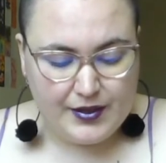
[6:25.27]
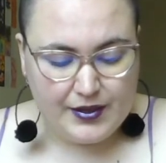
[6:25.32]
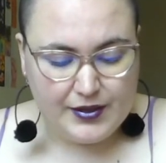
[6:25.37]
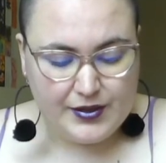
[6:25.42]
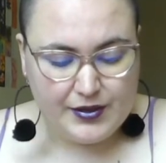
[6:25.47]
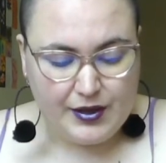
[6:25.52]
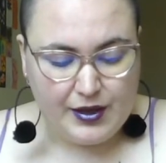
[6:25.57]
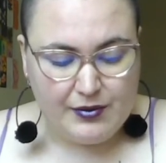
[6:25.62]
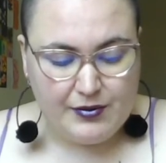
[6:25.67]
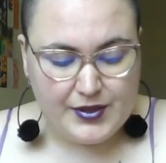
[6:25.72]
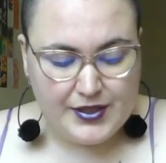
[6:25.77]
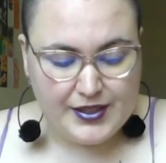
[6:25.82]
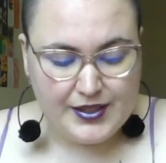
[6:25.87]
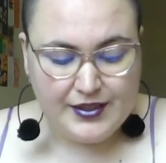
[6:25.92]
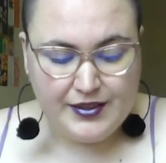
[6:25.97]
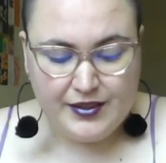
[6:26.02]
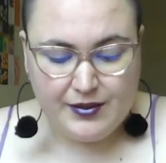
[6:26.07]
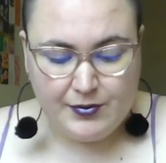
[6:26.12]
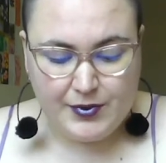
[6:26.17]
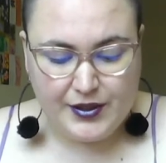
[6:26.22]
So I was
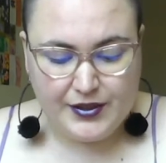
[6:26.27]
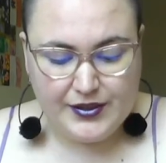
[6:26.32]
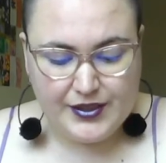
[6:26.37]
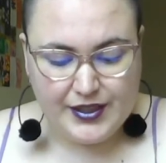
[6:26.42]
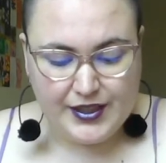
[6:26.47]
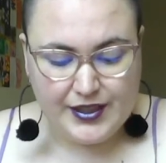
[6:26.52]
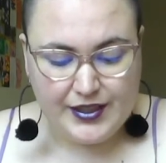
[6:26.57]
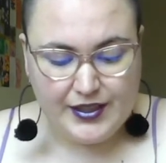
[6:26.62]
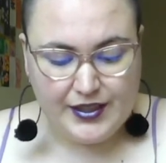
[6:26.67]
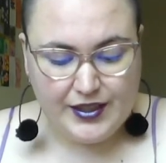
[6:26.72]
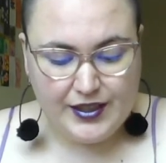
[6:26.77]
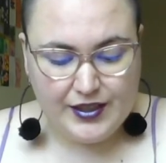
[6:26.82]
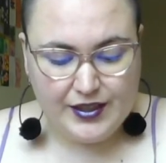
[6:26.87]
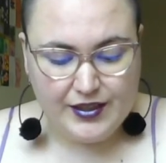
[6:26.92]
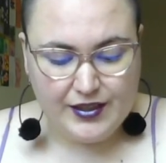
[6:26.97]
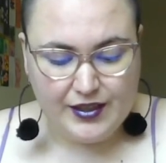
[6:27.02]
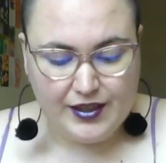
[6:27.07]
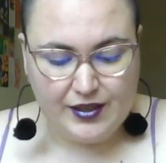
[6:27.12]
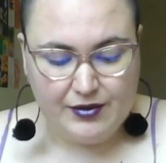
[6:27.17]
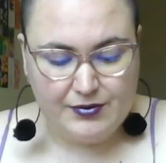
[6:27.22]
in the building,
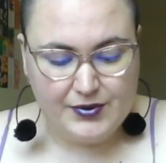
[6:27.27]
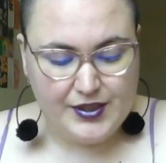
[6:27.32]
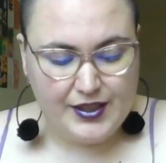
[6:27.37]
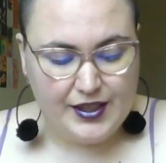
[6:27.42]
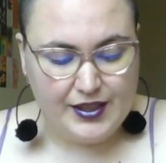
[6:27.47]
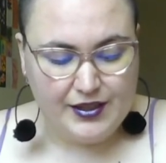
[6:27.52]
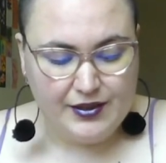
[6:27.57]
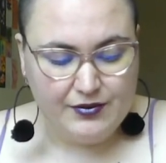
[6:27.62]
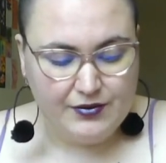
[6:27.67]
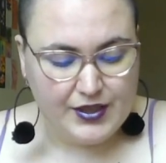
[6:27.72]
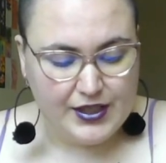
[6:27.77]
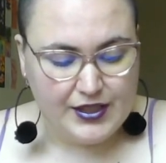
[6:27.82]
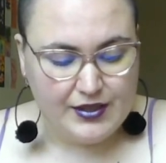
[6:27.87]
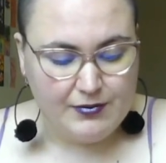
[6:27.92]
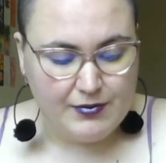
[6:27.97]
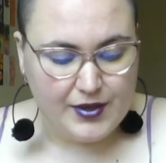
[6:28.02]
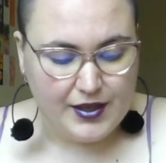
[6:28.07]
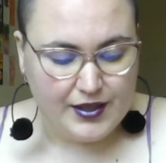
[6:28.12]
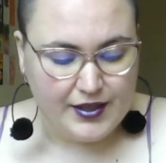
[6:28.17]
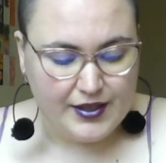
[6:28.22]
I was getting ready
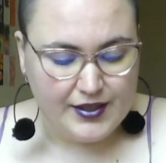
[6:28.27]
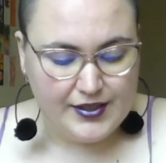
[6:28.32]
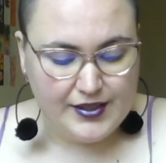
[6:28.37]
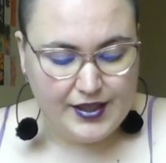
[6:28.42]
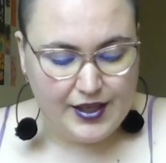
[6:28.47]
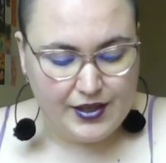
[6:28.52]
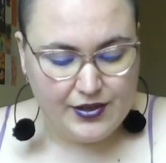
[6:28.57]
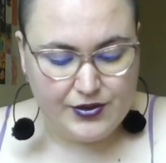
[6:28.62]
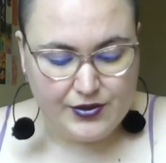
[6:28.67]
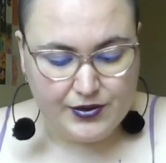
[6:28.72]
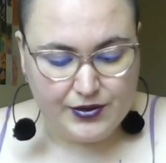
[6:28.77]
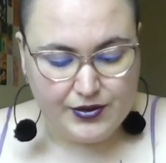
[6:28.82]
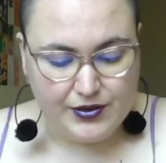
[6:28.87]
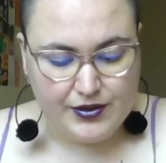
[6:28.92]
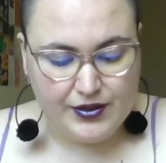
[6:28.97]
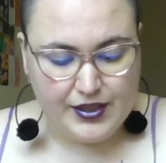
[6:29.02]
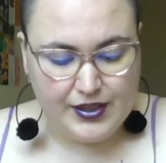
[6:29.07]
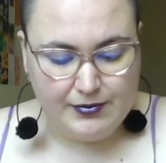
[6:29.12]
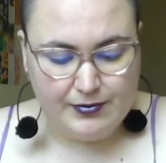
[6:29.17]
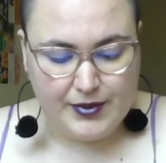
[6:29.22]
my
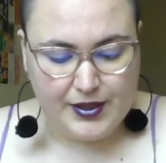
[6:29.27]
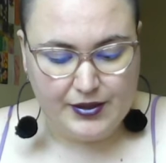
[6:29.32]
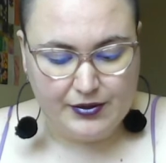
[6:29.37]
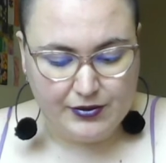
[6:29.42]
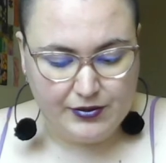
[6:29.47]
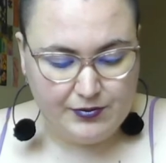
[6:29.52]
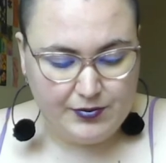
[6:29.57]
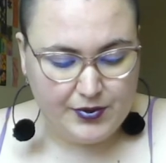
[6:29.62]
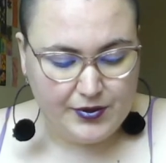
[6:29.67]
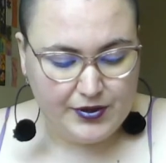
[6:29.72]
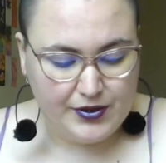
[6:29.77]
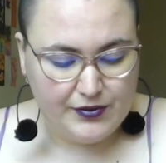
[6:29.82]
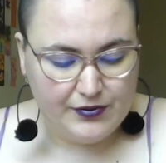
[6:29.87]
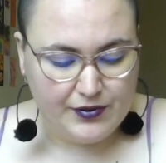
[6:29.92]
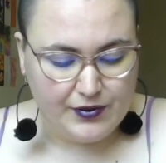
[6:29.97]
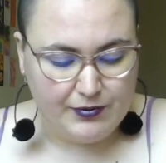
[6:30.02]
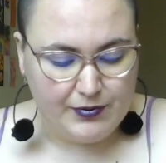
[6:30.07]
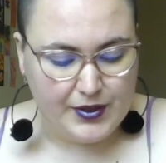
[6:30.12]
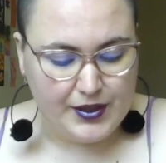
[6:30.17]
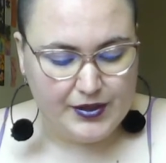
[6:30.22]
schedule in my notebooks
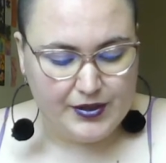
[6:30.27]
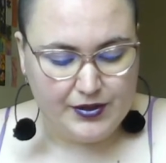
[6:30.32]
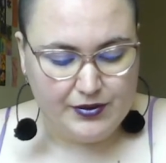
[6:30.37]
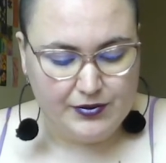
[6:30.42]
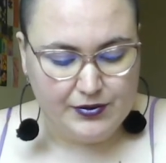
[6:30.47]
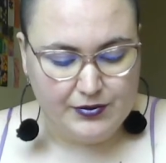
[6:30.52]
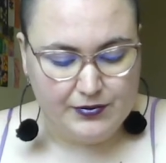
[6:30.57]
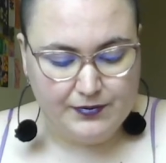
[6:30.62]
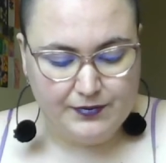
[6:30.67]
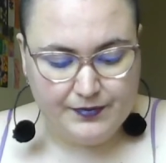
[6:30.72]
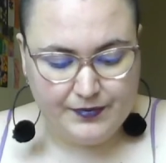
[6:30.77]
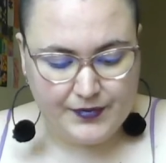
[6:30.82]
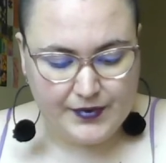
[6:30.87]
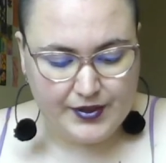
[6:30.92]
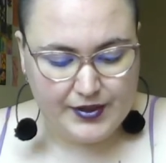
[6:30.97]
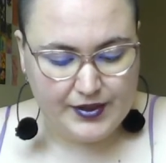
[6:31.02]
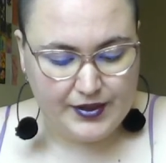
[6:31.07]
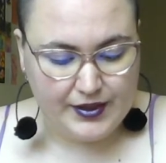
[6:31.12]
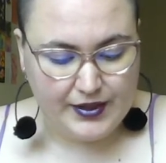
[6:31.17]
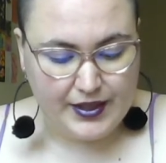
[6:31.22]
for my new
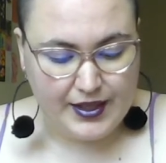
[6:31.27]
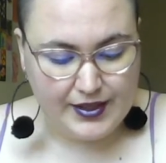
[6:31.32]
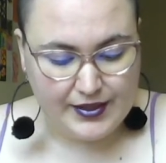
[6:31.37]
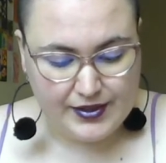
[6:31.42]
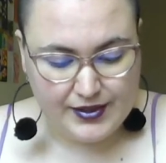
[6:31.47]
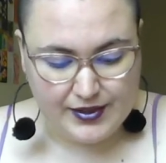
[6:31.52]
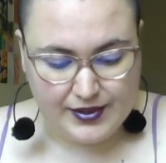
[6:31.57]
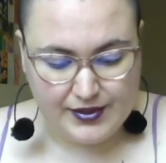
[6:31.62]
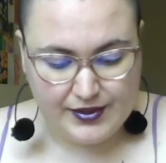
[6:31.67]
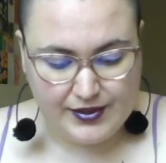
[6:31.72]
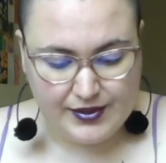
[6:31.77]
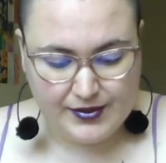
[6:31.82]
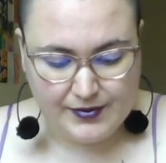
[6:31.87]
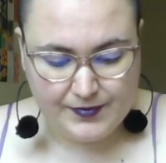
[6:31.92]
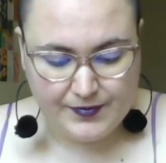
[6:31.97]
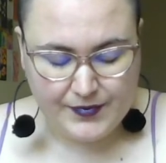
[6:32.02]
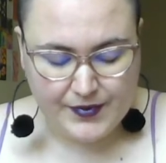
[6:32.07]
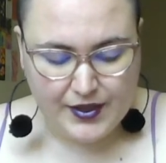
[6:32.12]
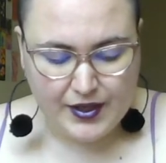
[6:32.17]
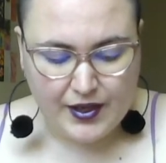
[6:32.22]
classes.
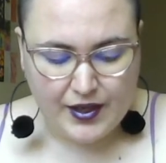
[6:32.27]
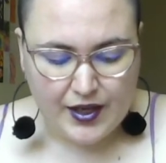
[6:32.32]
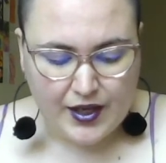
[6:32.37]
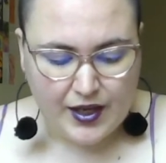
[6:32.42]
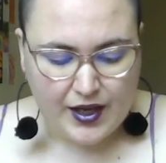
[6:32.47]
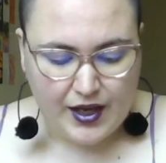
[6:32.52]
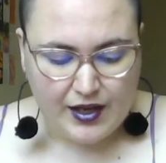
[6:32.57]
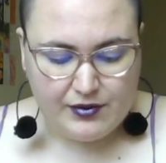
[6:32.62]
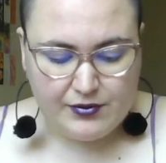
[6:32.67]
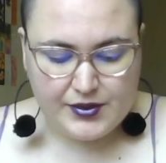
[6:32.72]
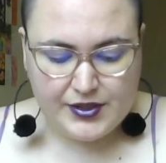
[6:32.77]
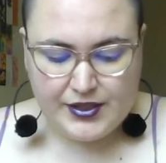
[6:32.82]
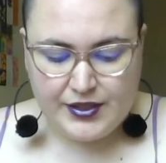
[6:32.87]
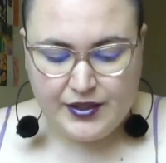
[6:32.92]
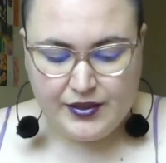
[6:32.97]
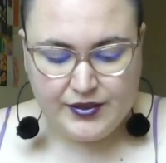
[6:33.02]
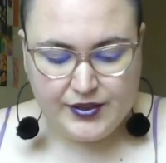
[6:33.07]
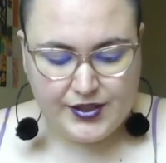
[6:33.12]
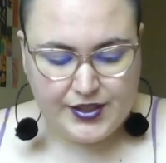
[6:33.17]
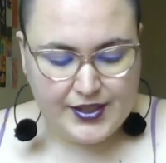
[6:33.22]
I wasn't
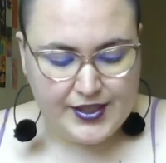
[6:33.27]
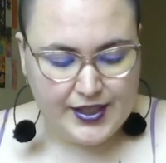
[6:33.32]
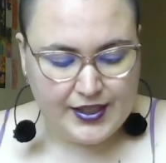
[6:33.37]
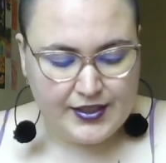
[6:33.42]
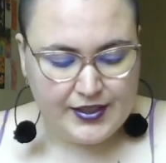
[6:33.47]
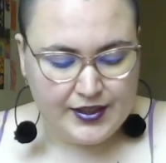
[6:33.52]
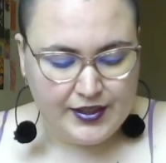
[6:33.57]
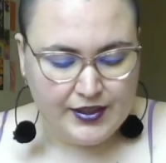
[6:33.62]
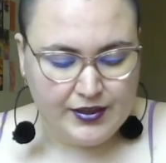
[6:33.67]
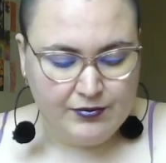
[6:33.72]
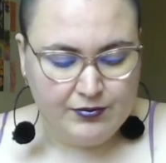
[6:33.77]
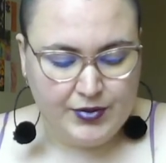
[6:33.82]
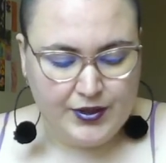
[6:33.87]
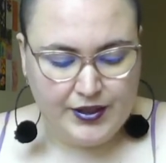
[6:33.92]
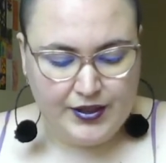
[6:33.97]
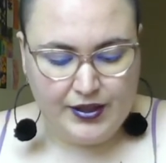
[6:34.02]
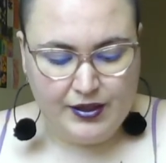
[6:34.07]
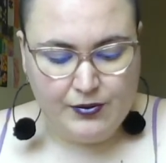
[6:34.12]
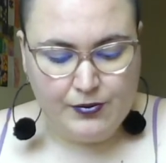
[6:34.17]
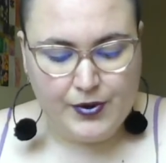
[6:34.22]
understanding
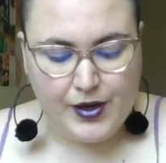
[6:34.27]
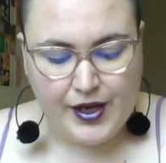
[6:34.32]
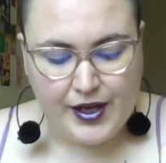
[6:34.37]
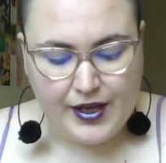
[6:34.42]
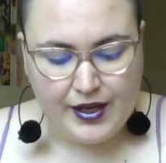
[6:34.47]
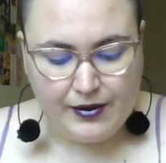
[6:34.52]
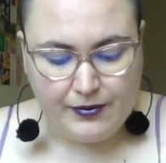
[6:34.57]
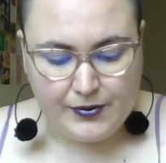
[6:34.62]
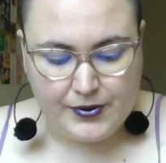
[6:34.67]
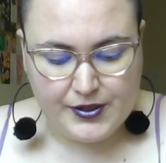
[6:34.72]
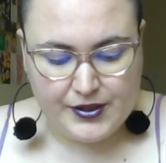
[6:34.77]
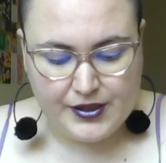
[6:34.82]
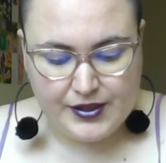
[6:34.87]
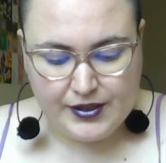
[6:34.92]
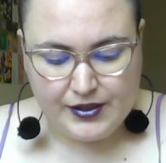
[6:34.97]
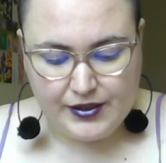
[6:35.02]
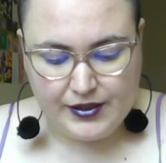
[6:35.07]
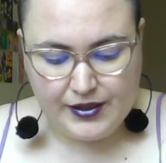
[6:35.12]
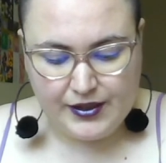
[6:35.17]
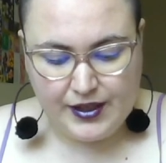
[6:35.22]
completely why I was
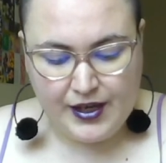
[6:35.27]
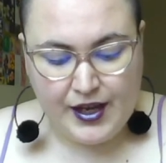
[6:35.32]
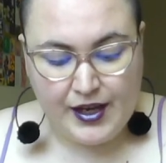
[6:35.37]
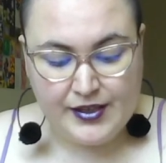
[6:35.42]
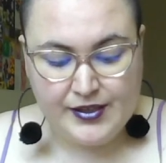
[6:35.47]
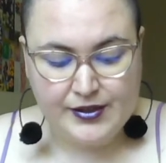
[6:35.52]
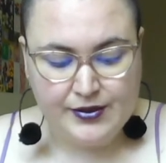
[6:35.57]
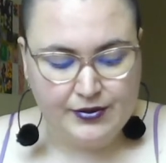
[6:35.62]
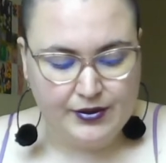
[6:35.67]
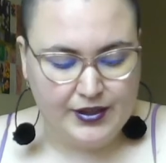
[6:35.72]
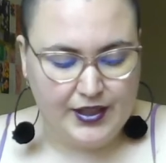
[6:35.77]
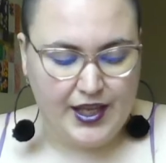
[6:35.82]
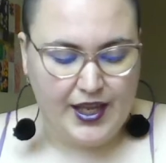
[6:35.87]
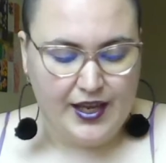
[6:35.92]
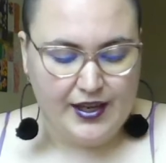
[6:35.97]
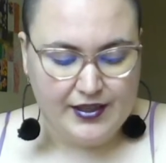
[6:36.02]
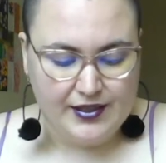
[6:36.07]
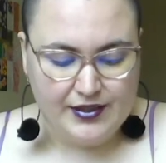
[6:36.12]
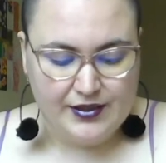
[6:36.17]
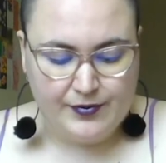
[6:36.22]
in high school
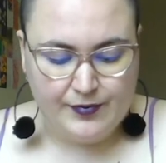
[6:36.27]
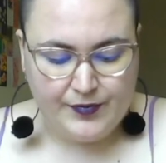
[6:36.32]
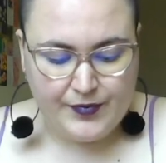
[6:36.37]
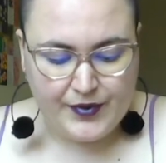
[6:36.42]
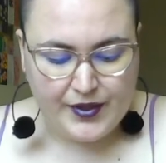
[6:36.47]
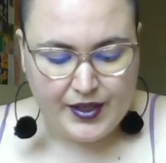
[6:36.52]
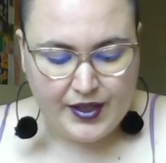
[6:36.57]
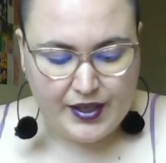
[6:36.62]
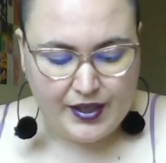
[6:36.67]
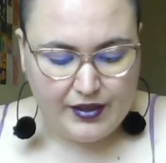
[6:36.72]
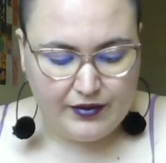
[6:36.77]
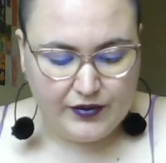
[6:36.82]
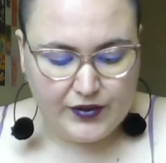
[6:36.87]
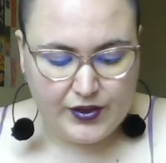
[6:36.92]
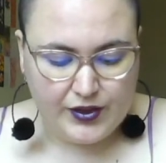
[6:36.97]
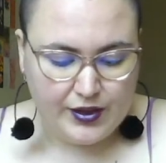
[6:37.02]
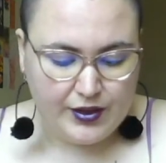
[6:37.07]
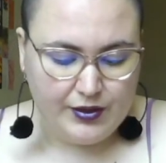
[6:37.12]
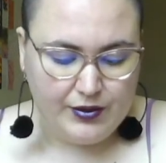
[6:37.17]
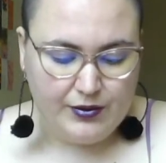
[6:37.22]
again,
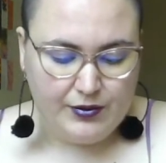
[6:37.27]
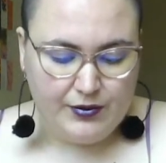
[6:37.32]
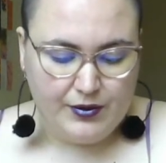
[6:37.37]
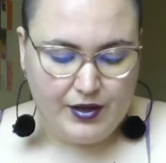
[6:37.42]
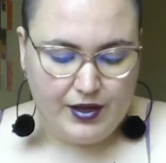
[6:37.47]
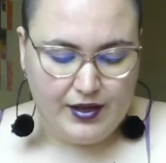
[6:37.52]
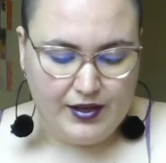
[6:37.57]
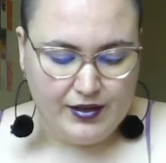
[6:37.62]
even though